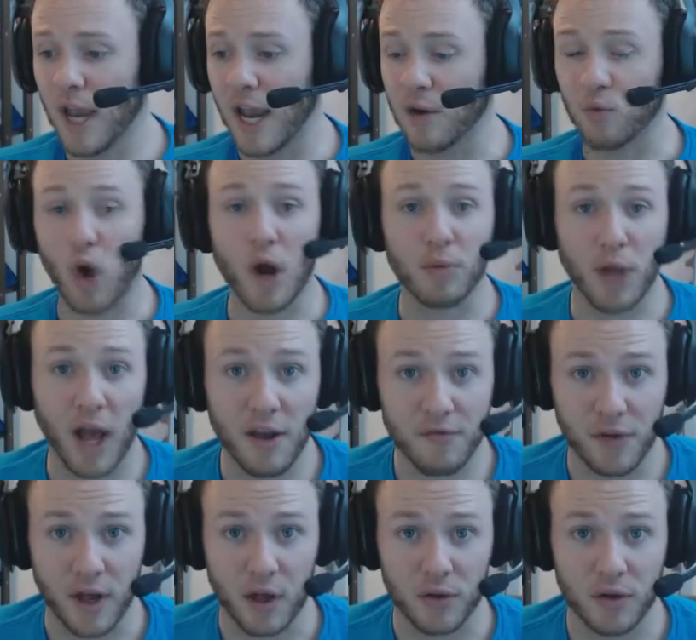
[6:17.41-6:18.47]
Rob
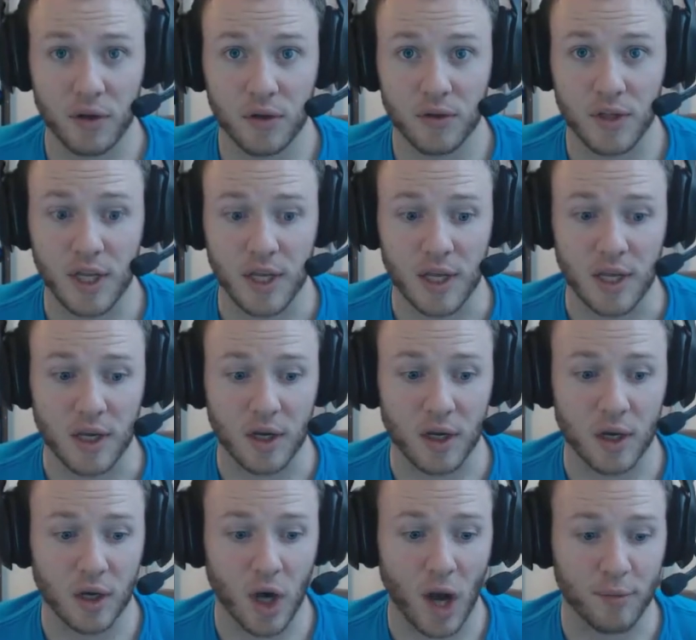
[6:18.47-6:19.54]
Liefeld, the
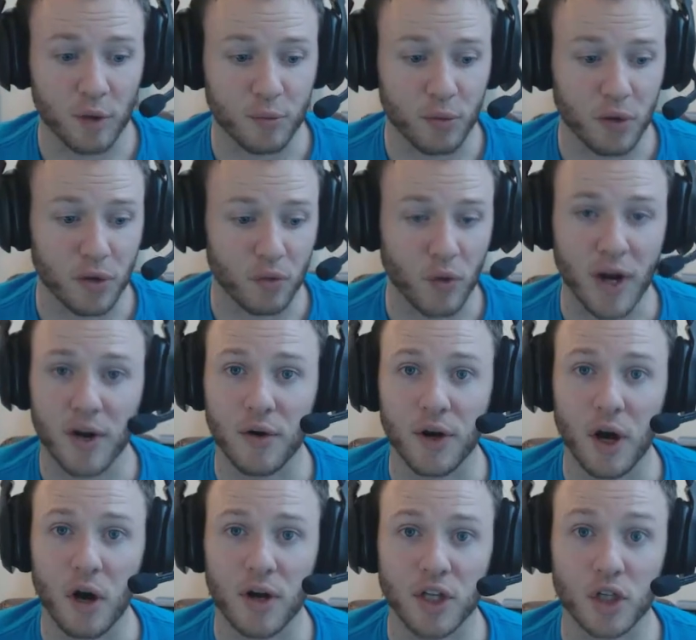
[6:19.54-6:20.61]
comic book writer
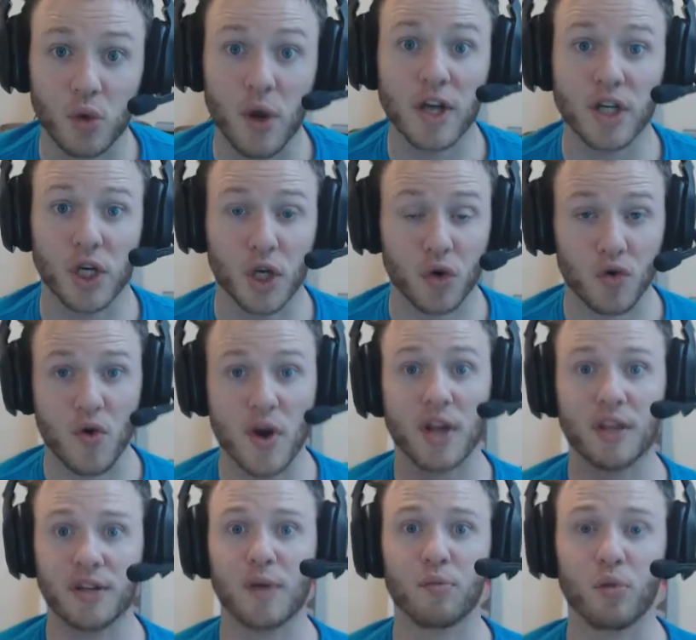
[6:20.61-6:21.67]
and artist who actually
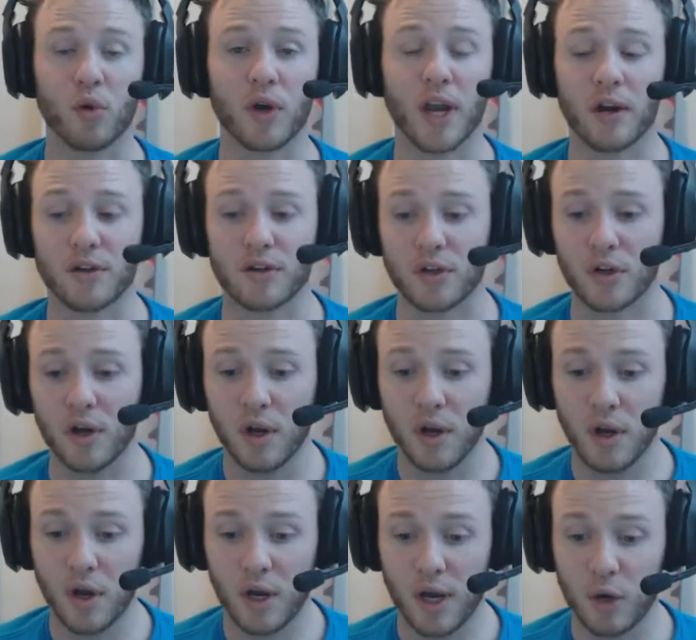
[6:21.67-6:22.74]
created the Deadpool character,
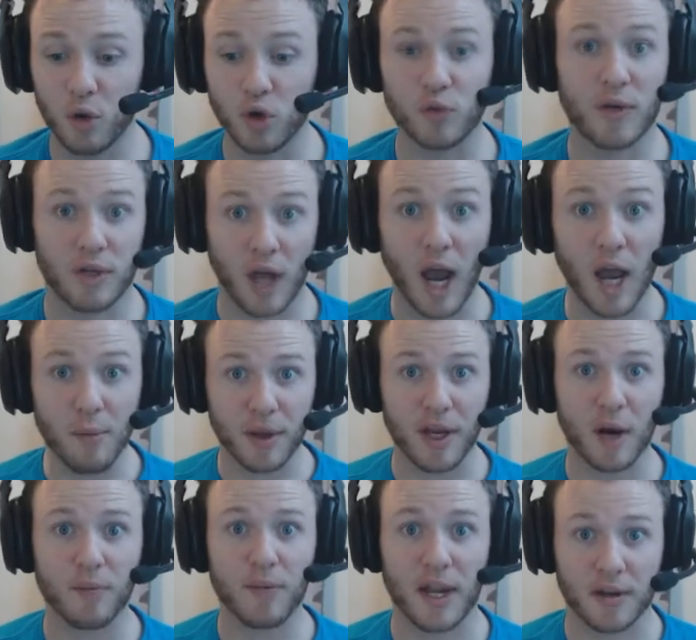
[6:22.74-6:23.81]
who's been
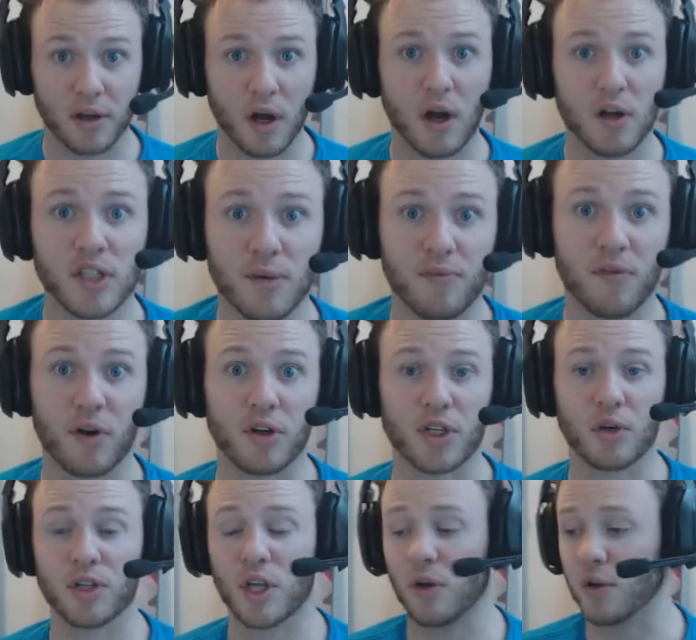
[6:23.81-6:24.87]
typing up that concept
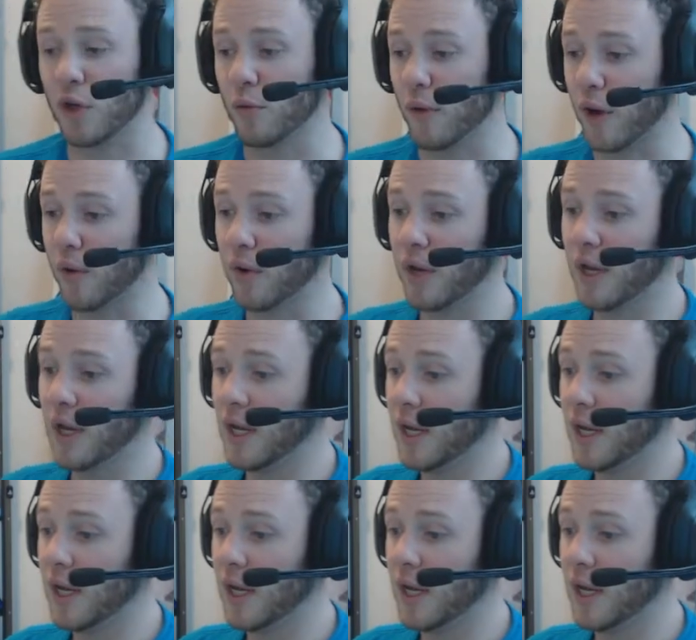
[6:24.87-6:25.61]
footage I was telling you about.